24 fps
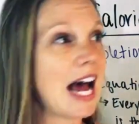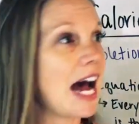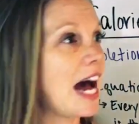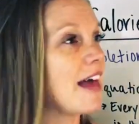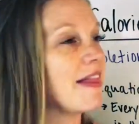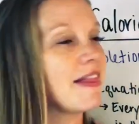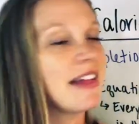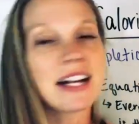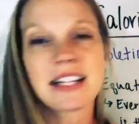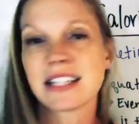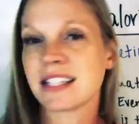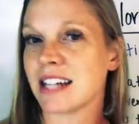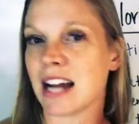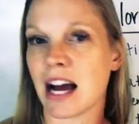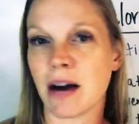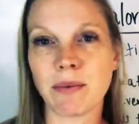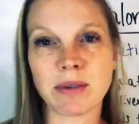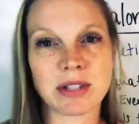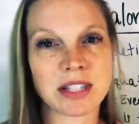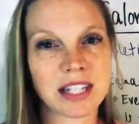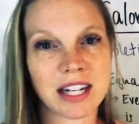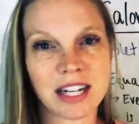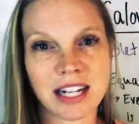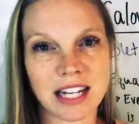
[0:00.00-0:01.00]
And that's
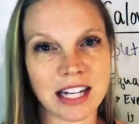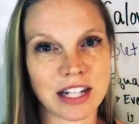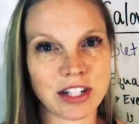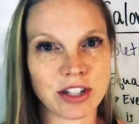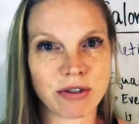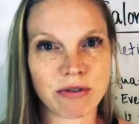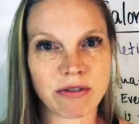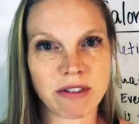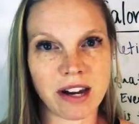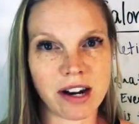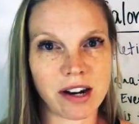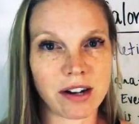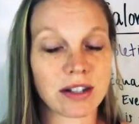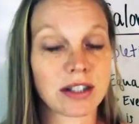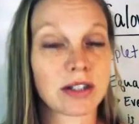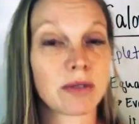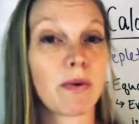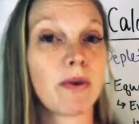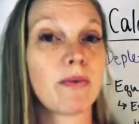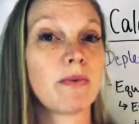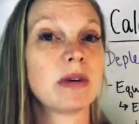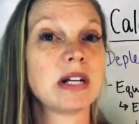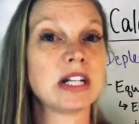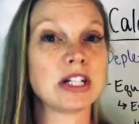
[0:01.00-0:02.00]
not what's going to get you there. So
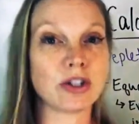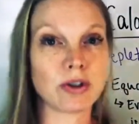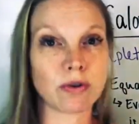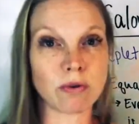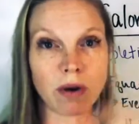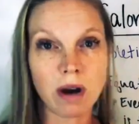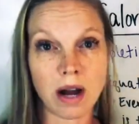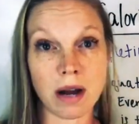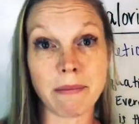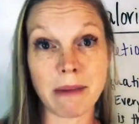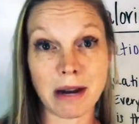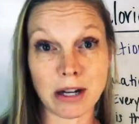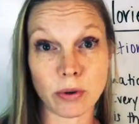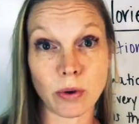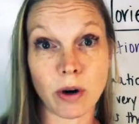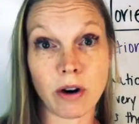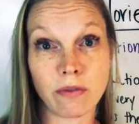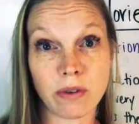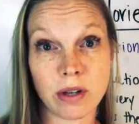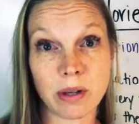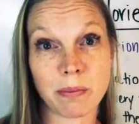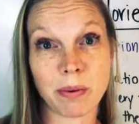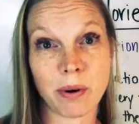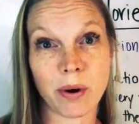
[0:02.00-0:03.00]
when we do in my
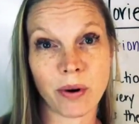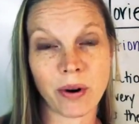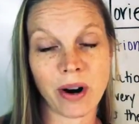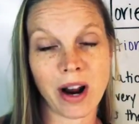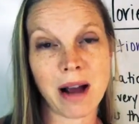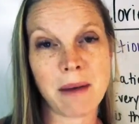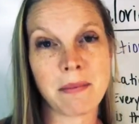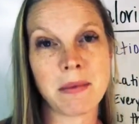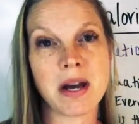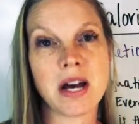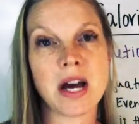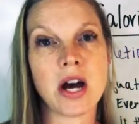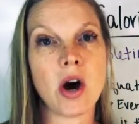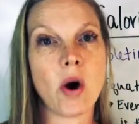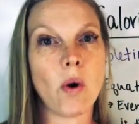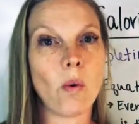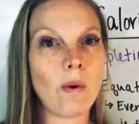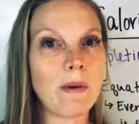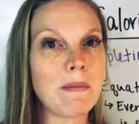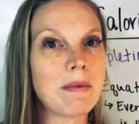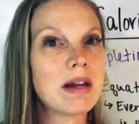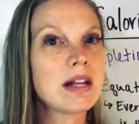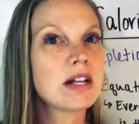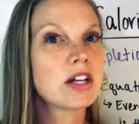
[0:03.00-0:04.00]
12 week program,
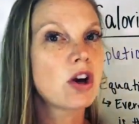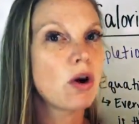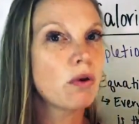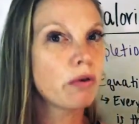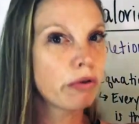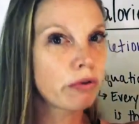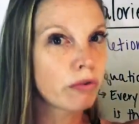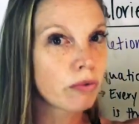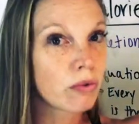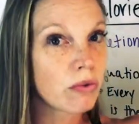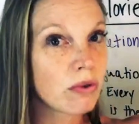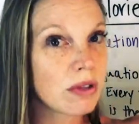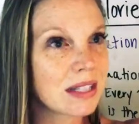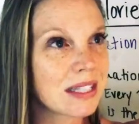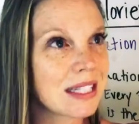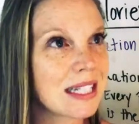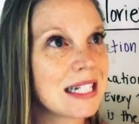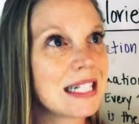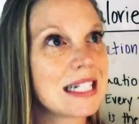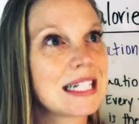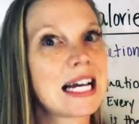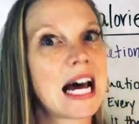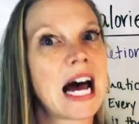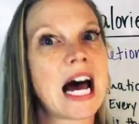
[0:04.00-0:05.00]
women go through this
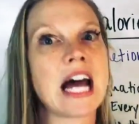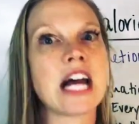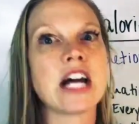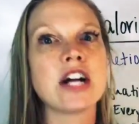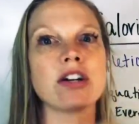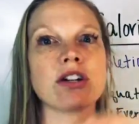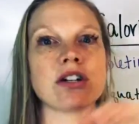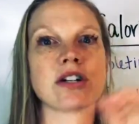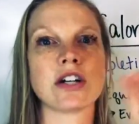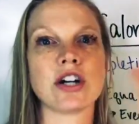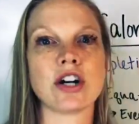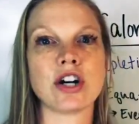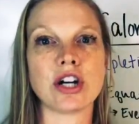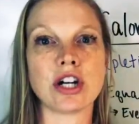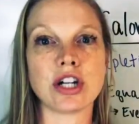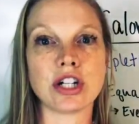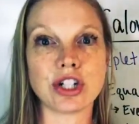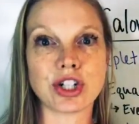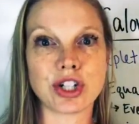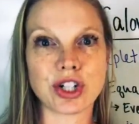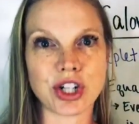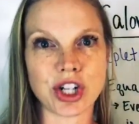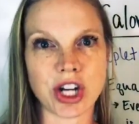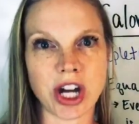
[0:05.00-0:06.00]
entire
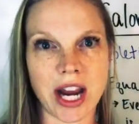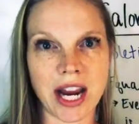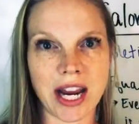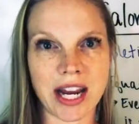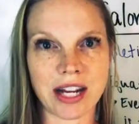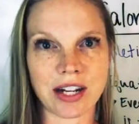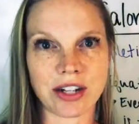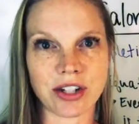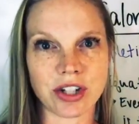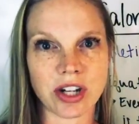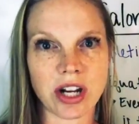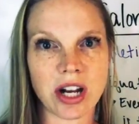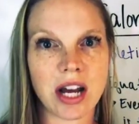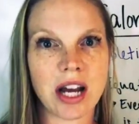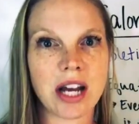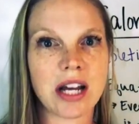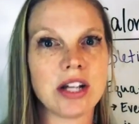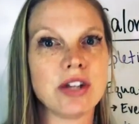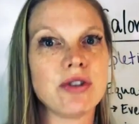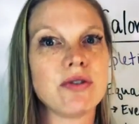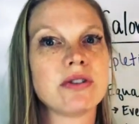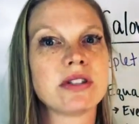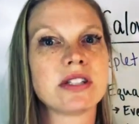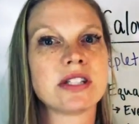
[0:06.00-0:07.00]
change.
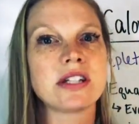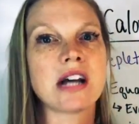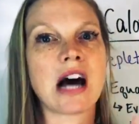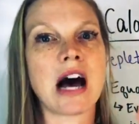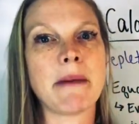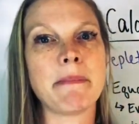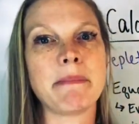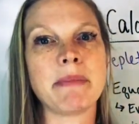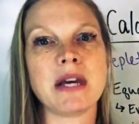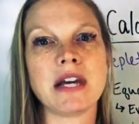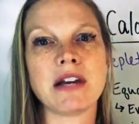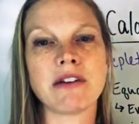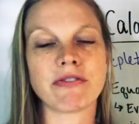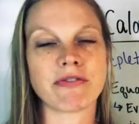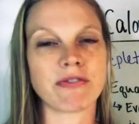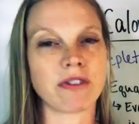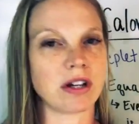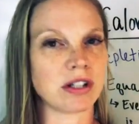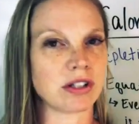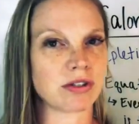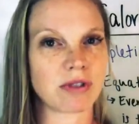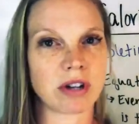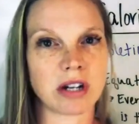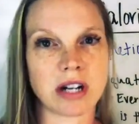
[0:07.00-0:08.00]
You stop being
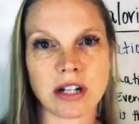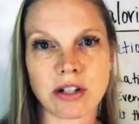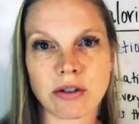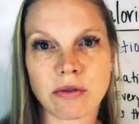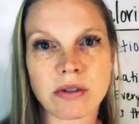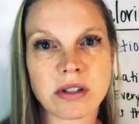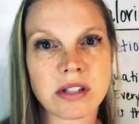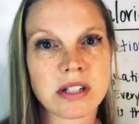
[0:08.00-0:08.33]
frustrated. You